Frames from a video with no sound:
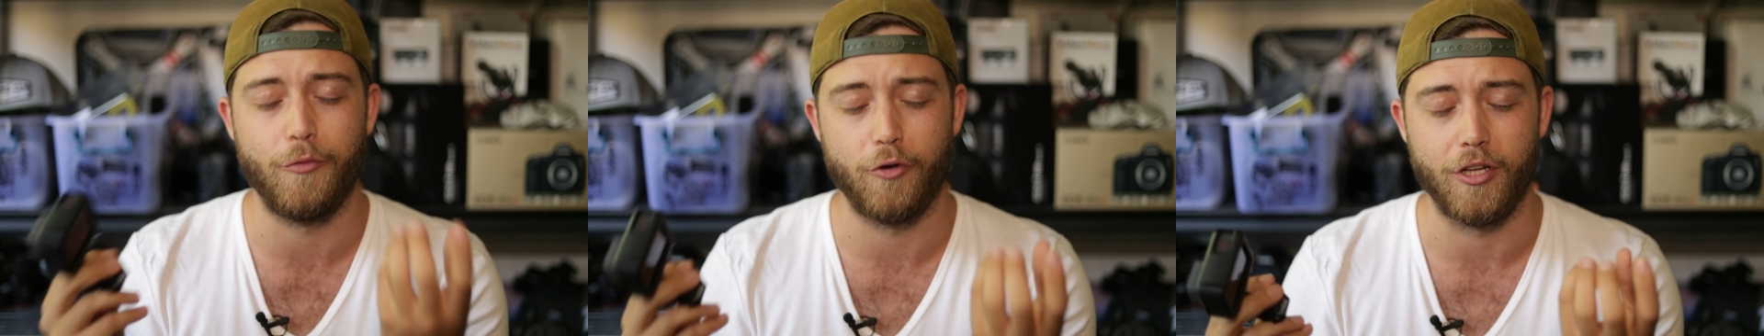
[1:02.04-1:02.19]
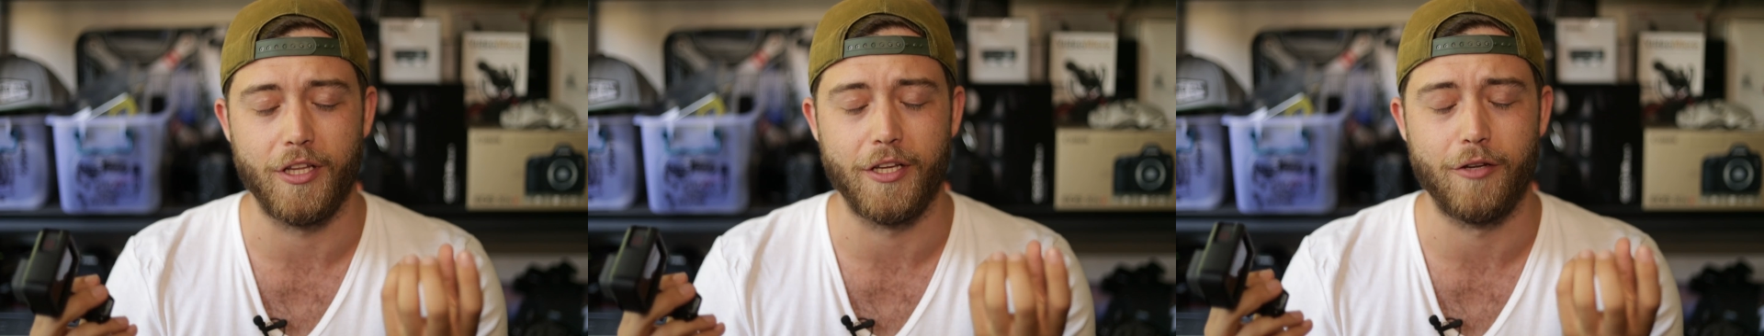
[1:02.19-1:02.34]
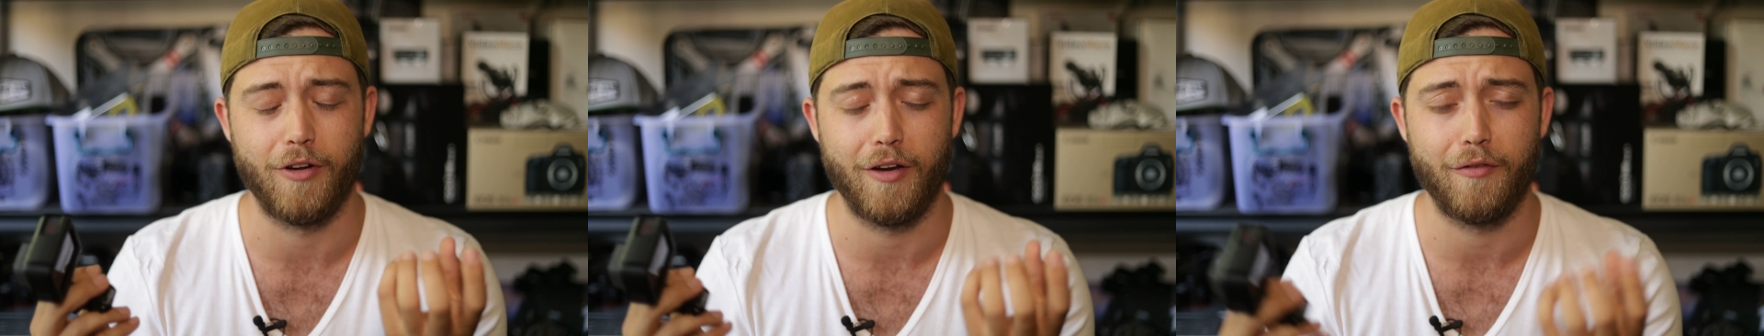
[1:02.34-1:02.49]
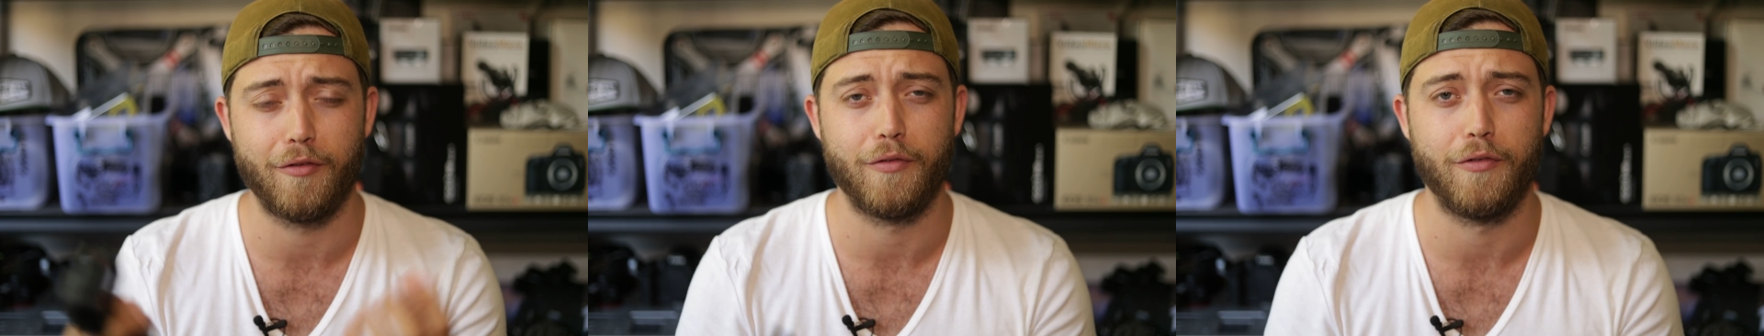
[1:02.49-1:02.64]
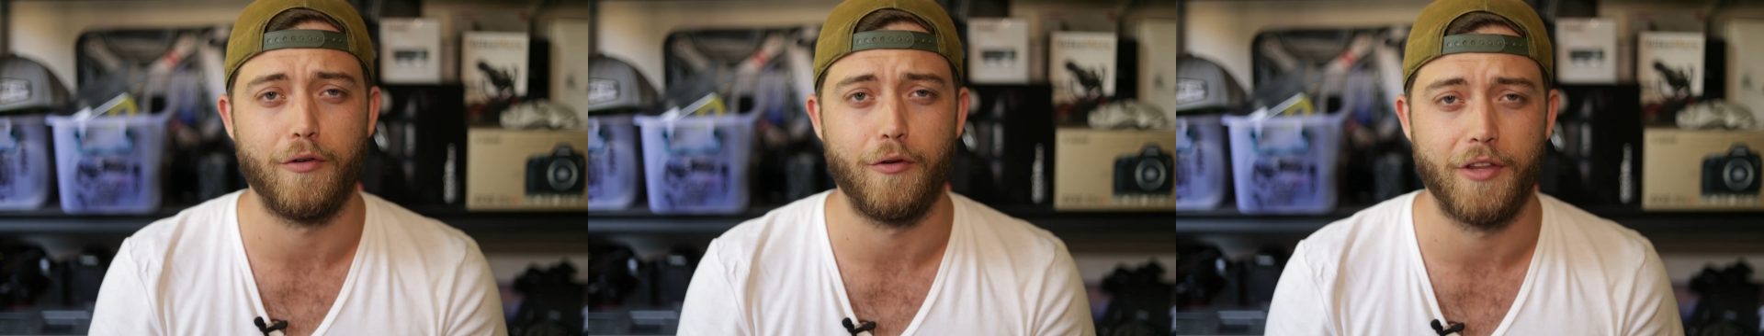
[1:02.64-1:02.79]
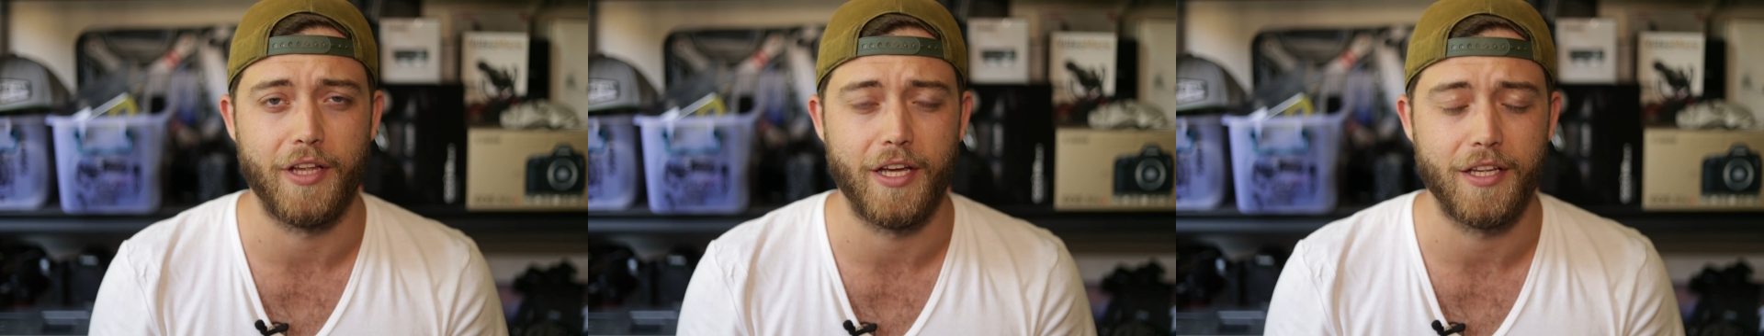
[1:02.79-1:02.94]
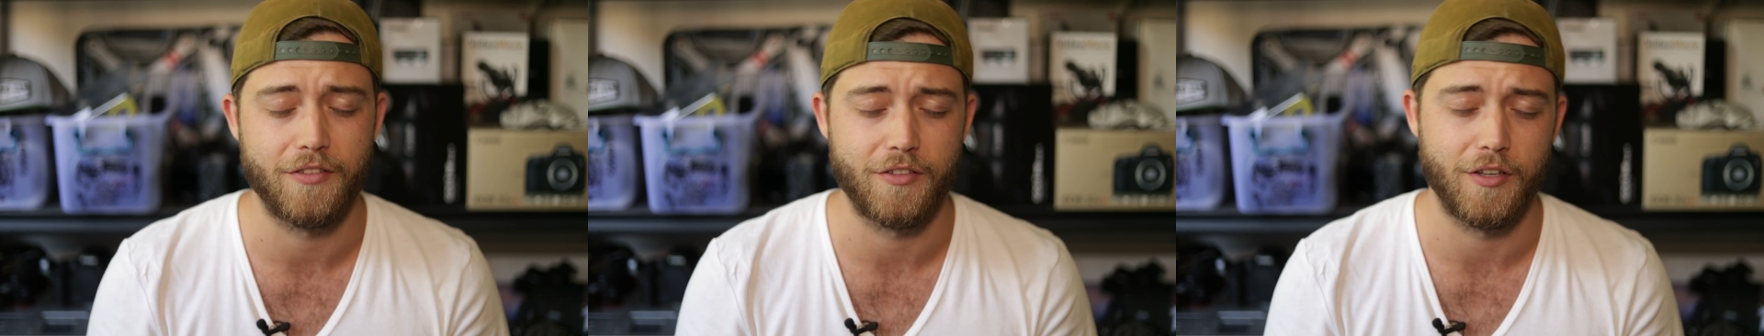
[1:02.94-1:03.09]
really grateful for
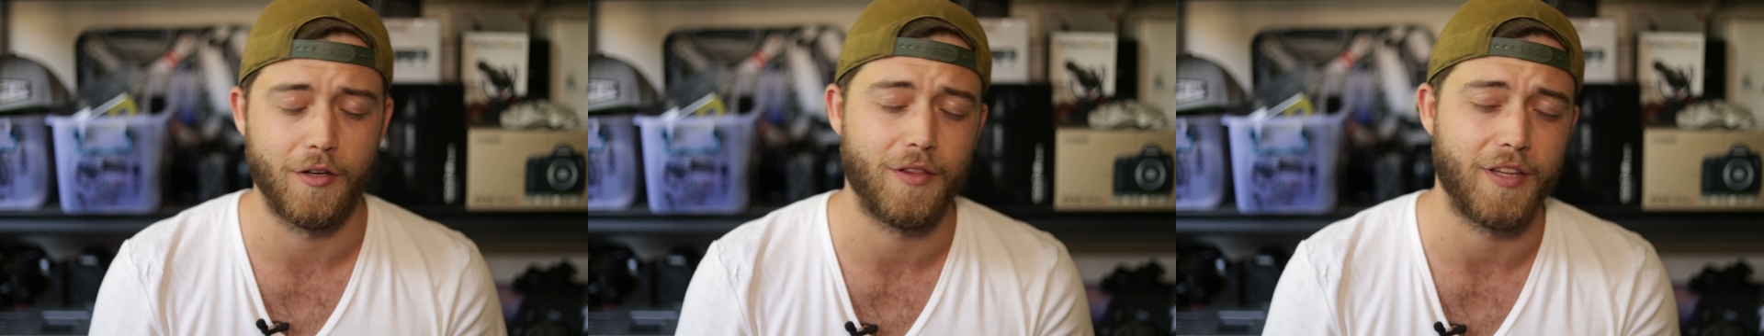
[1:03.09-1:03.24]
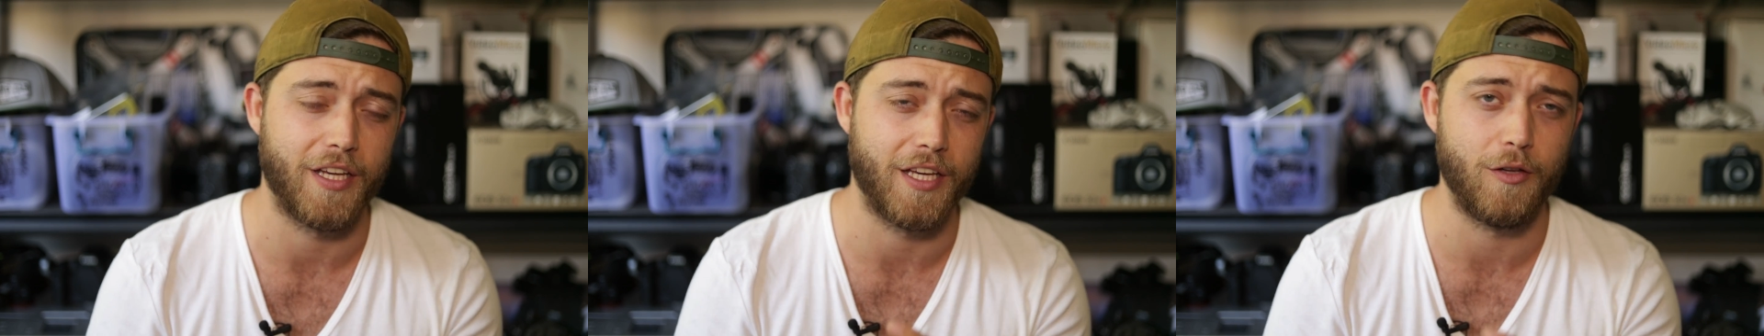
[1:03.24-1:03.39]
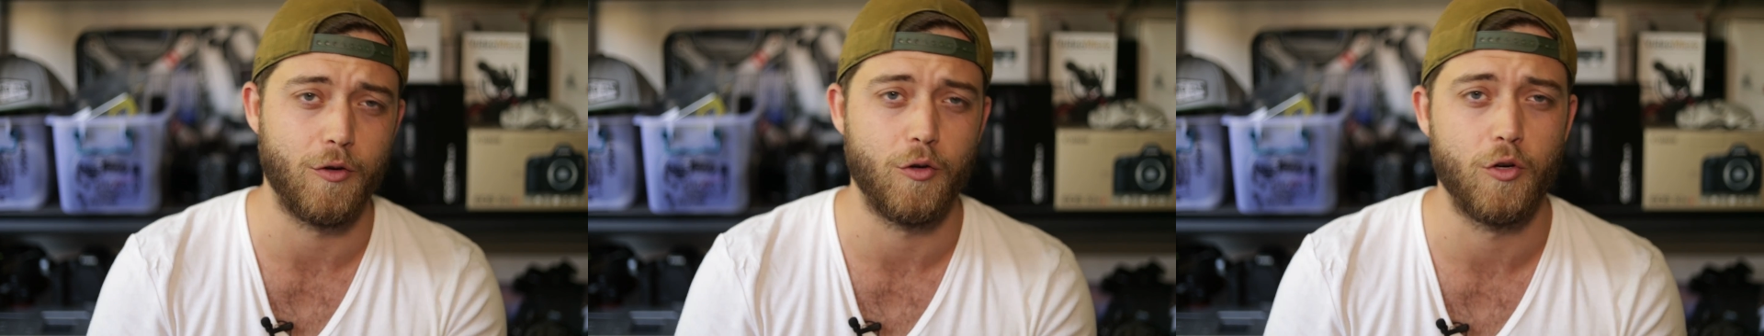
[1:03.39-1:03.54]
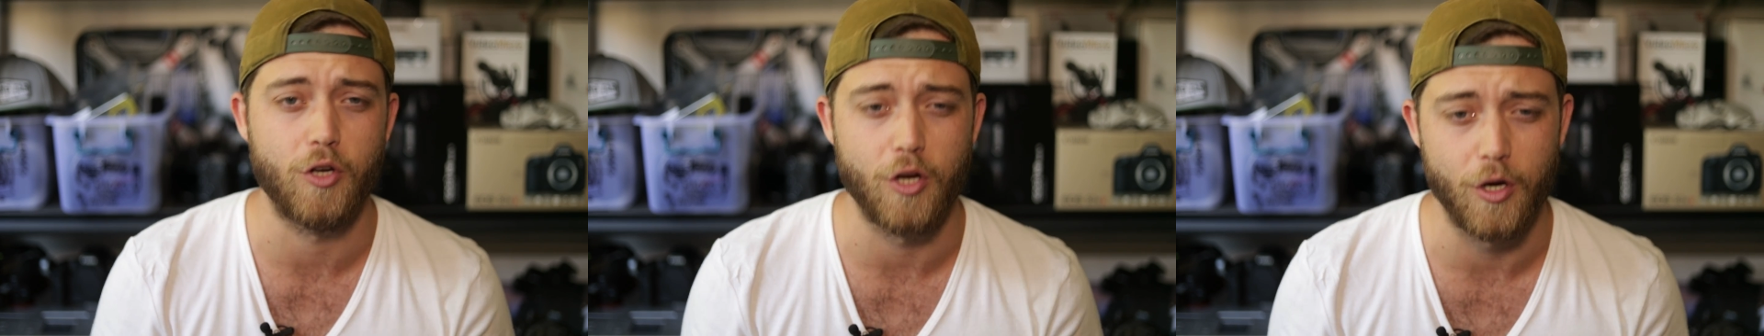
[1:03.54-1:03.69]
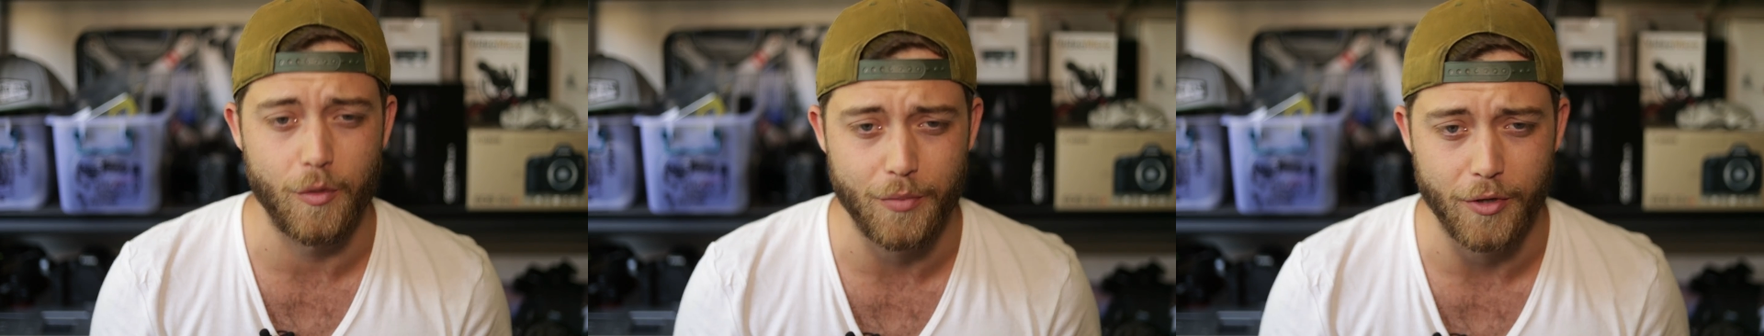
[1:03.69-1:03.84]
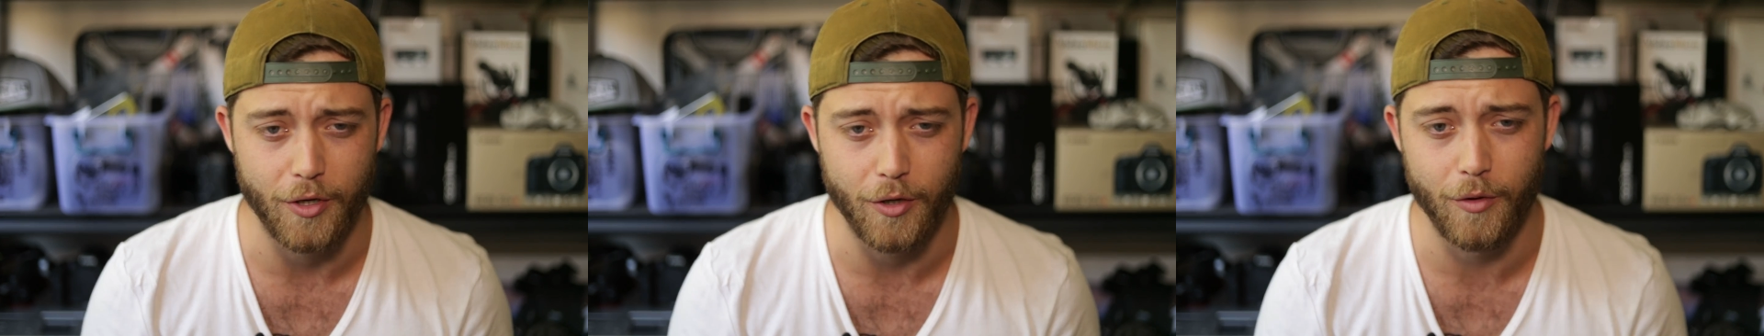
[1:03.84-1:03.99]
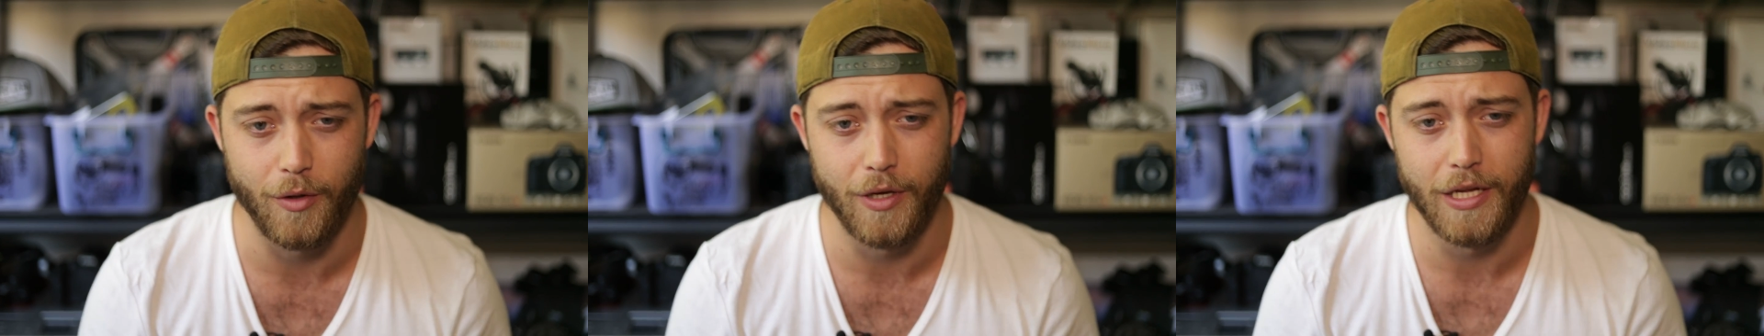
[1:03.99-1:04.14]
that. So thank you,
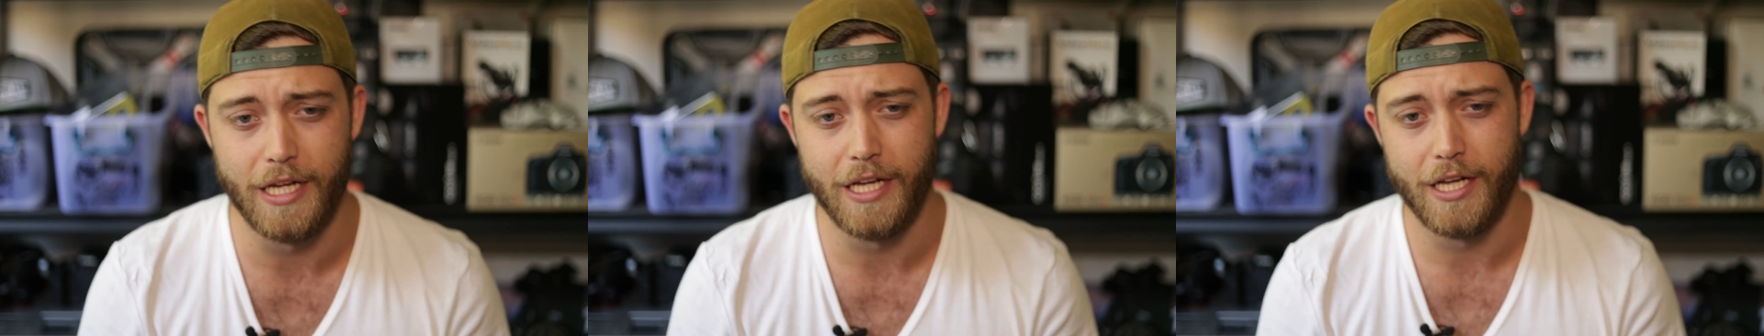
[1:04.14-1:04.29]
GoPro.